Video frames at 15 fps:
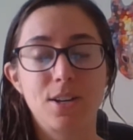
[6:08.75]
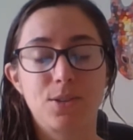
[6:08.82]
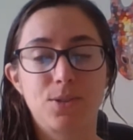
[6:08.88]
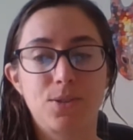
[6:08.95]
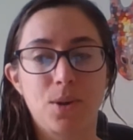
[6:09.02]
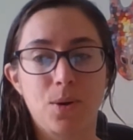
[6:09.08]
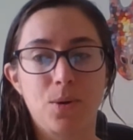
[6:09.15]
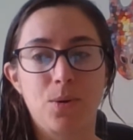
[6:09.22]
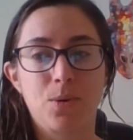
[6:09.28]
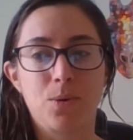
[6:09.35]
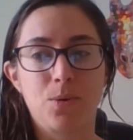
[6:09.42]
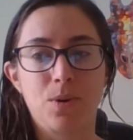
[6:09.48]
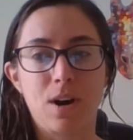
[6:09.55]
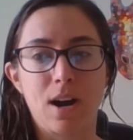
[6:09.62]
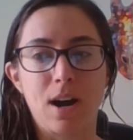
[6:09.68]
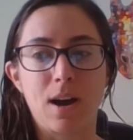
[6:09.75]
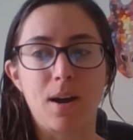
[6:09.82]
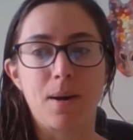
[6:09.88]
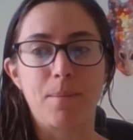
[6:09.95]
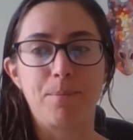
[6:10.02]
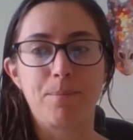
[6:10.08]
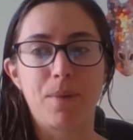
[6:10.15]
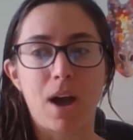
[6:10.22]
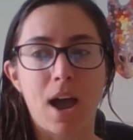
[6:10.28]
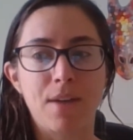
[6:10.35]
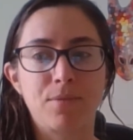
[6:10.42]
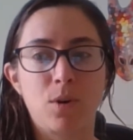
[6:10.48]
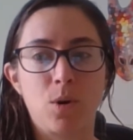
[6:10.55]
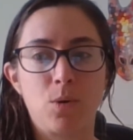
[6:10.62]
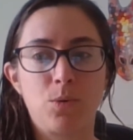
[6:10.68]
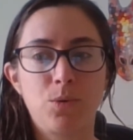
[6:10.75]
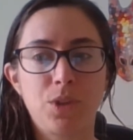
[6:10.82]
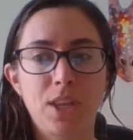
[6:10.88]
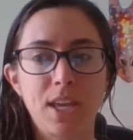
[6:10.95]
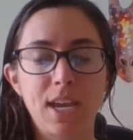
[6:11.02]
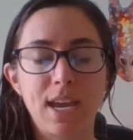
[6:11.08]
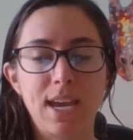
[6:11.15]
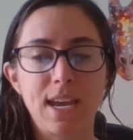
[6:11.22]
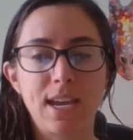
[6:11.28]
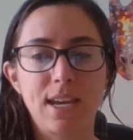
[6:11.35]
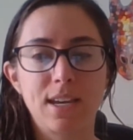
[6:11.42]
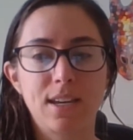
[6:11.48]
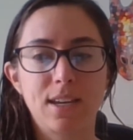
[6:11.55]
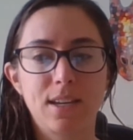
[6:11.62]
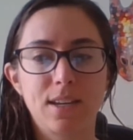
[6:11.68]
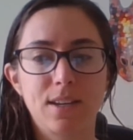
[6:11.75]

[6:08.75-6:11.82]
So um, I've only